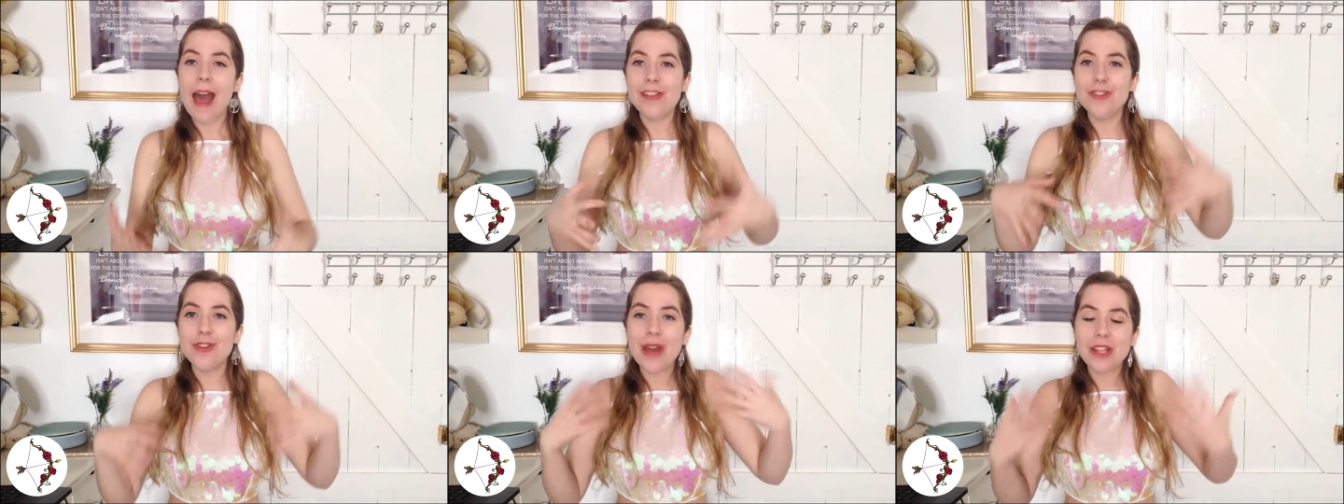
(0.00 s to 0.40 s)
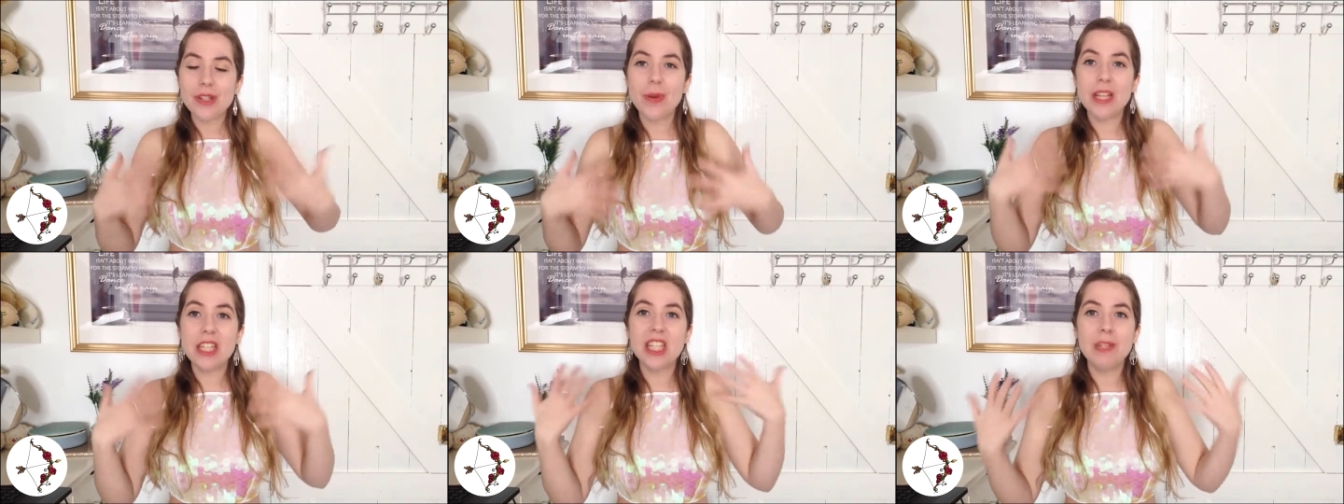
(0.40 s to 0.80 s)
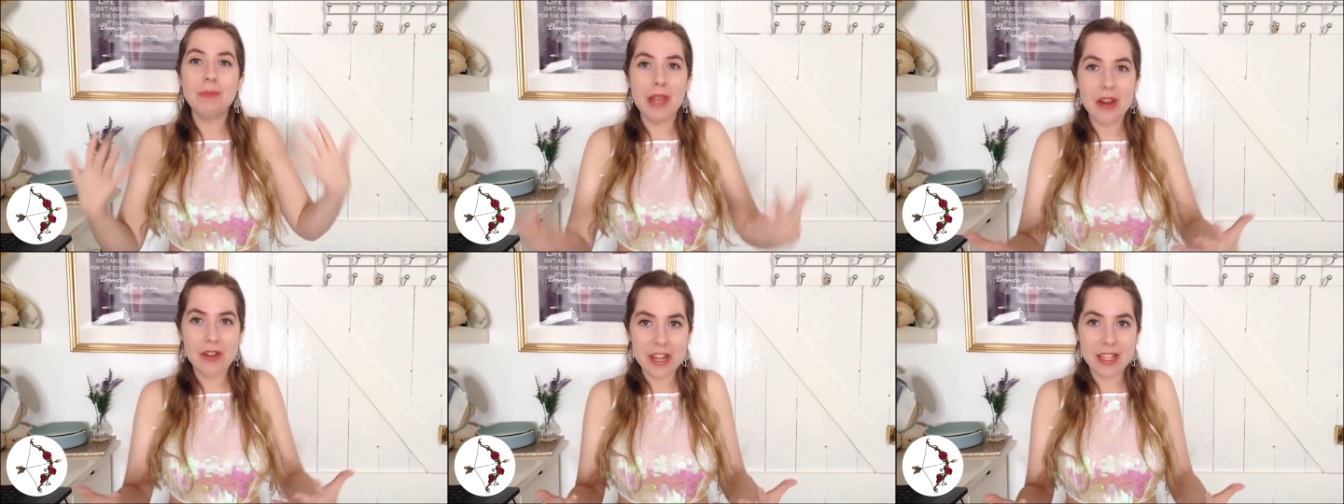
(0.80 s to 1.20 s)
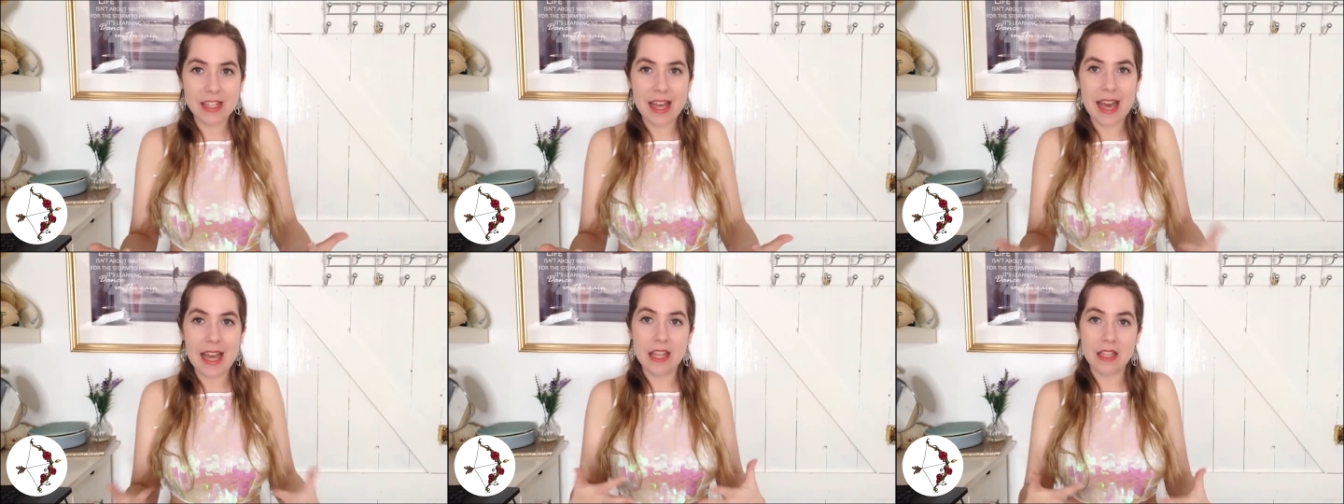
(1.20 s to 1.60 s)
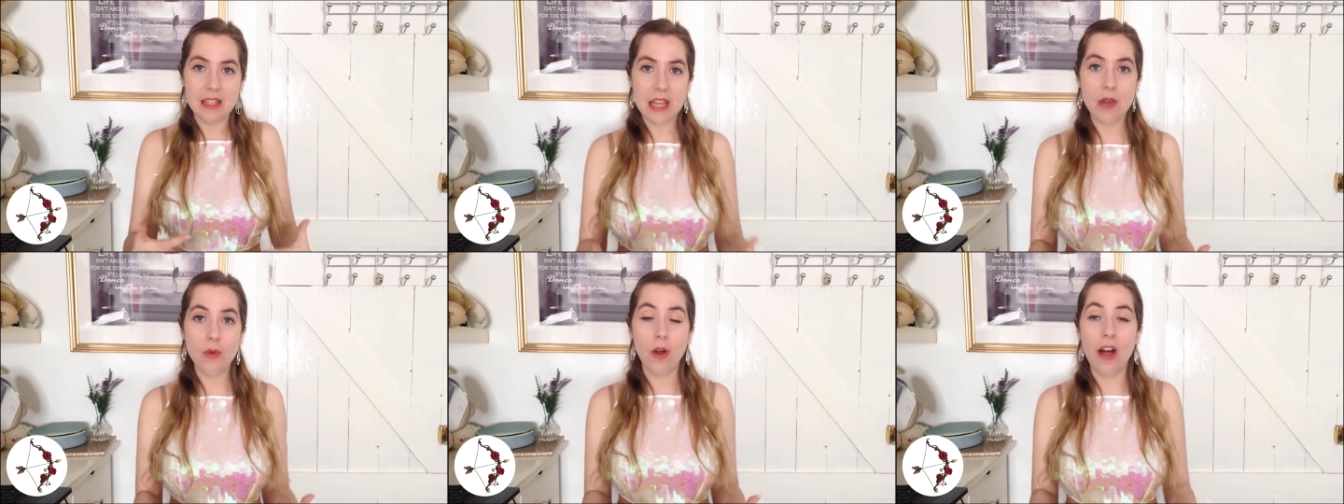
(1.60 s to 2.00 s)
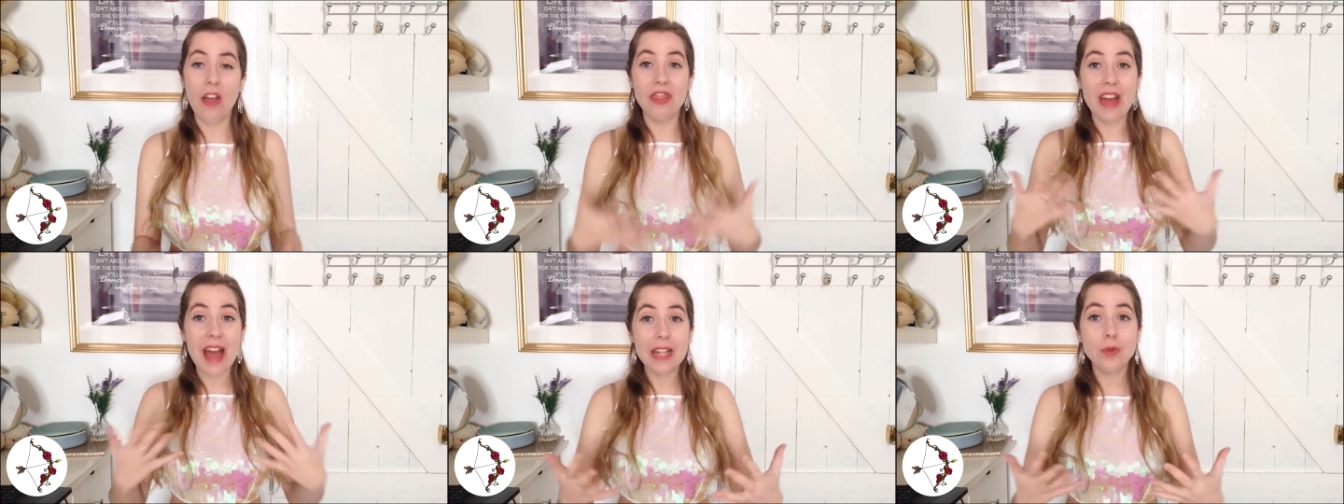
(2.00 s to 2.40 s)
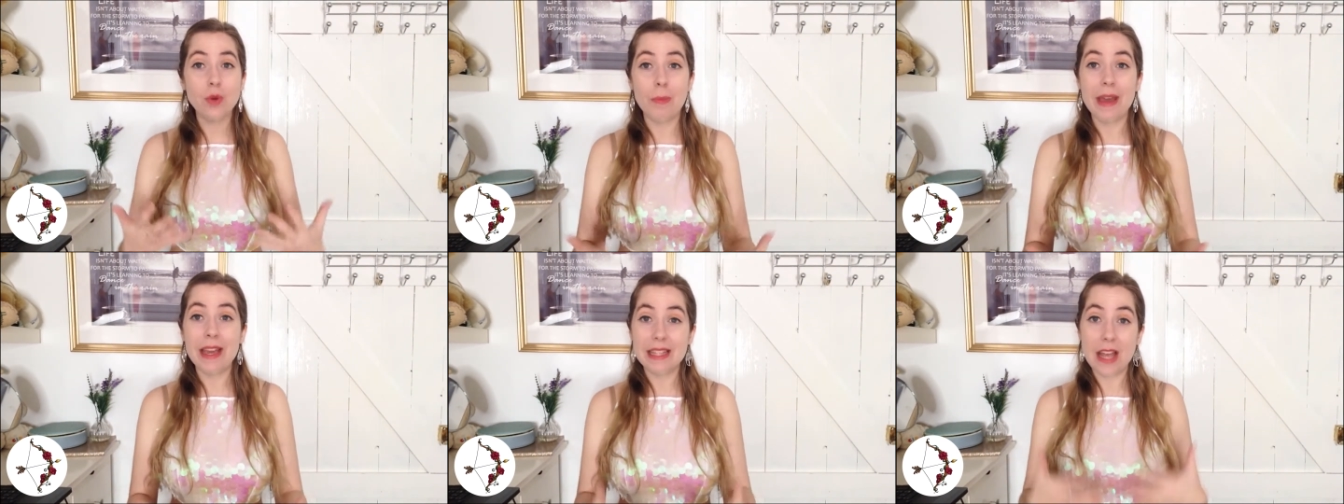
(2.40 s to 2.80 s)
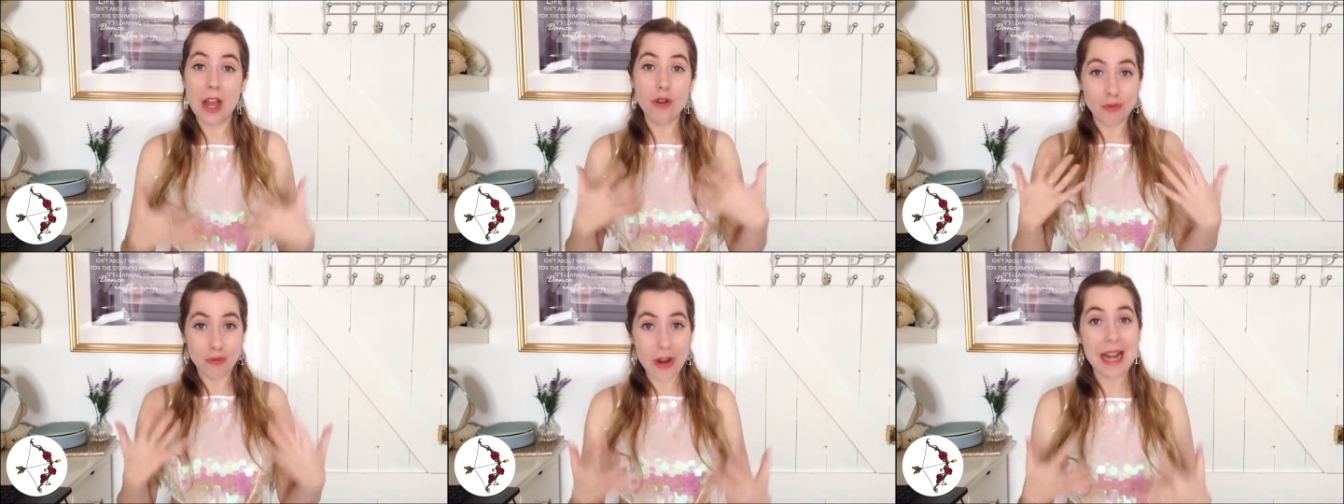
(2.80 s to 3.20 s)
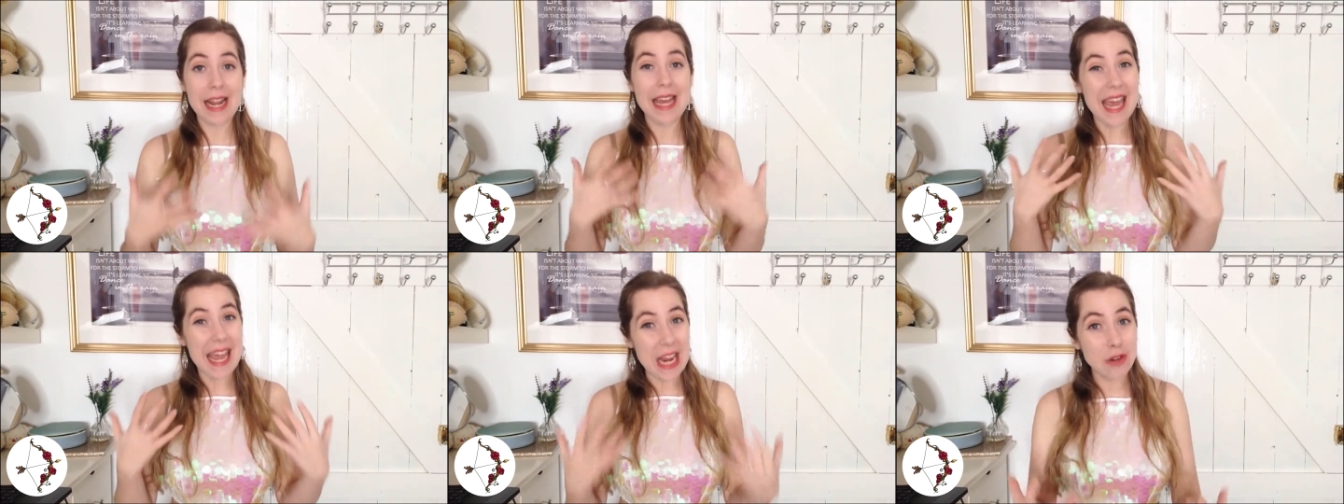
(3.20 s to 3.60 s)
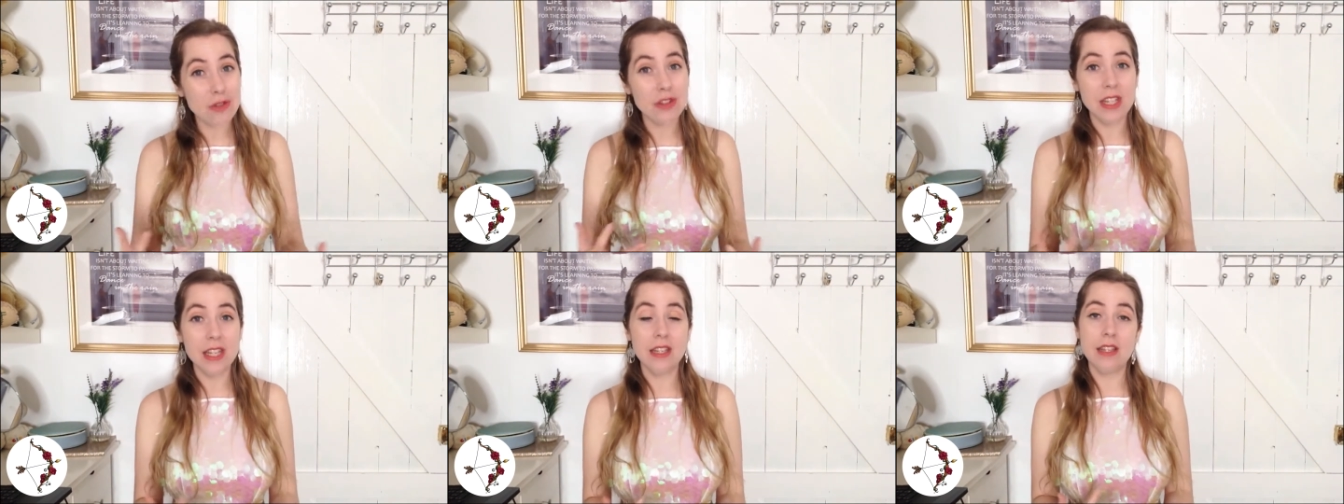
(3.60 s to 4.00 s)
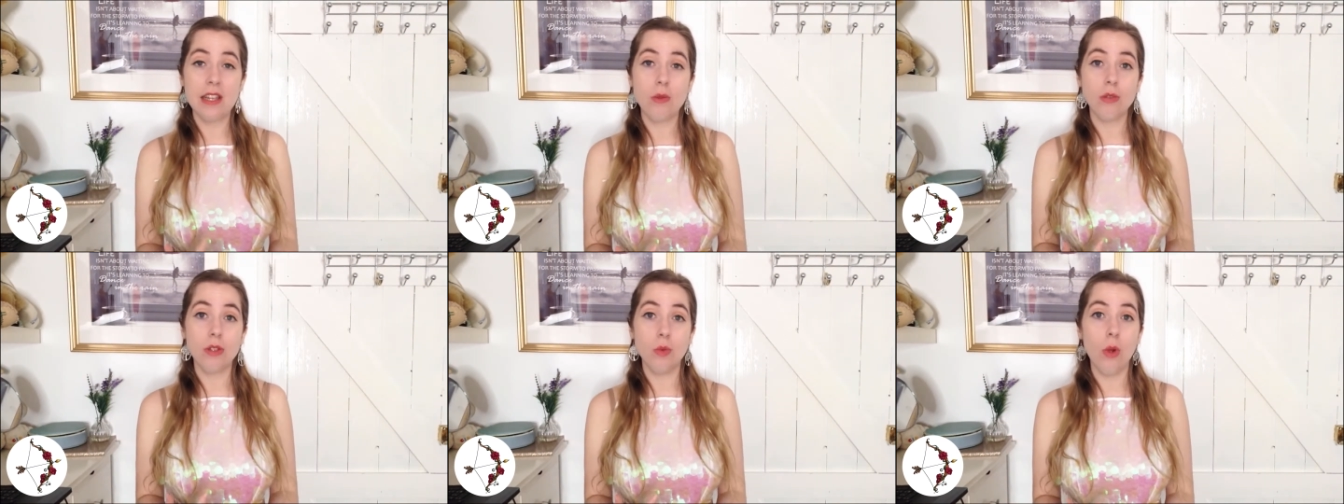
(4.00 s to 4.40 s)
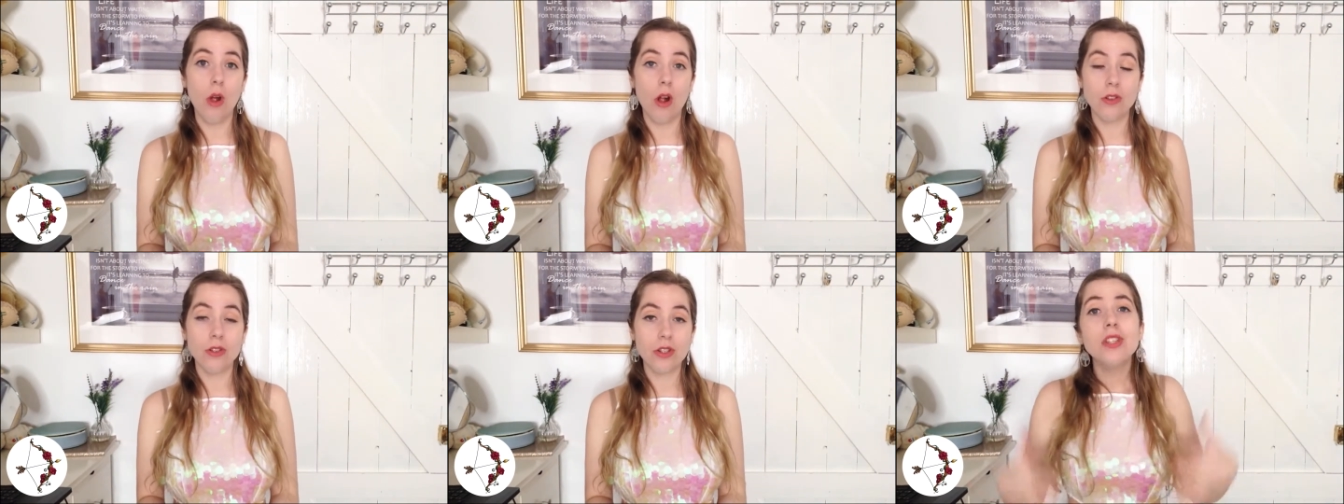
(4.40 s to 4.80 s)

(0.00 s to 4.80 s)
and you get to experience that in the sequel, and that is what makes it a really interesting sequel to watch.